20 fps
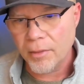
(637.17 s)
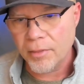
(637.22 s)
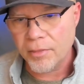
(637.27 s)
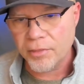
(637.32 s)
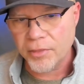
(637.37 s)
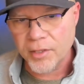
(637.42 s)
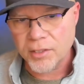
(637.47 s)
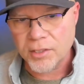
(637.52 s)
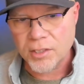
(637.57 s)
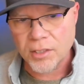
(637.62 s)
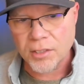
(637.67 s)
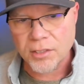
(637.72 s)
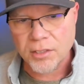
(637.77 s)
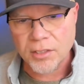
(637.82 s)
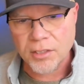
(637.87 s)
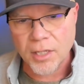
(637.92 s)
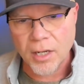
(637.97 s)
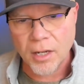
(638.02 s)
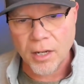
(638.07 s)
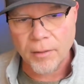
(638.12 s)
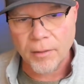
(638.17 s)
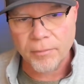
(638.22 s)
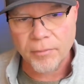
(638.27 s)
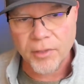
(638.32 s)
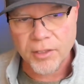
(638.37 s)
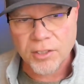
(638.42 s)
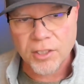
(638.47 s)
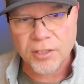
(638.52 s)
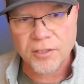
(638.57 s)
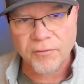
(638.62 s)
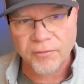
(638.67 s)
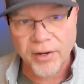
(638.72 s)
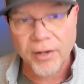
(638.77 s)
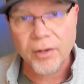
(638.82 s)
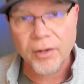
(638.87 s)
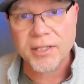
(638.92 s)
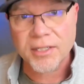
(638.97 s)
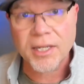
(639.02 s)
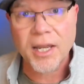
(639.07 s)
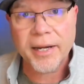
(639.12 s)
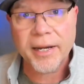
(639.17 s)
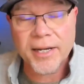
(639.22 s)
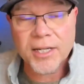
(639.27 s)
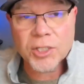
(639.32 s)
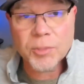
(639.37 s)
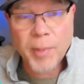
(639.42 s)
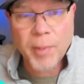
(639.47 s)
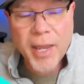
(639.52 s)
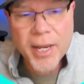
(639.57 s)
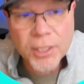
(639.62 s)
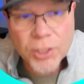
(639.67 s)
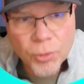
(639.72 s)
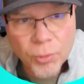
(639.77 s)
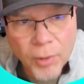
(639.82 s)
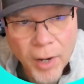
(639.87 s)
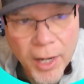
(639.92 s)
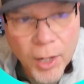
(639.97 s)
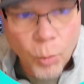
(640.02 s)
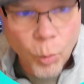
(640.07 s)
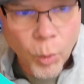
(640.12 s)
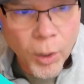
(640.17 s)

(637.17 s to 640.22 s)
This is a very exciting space, right?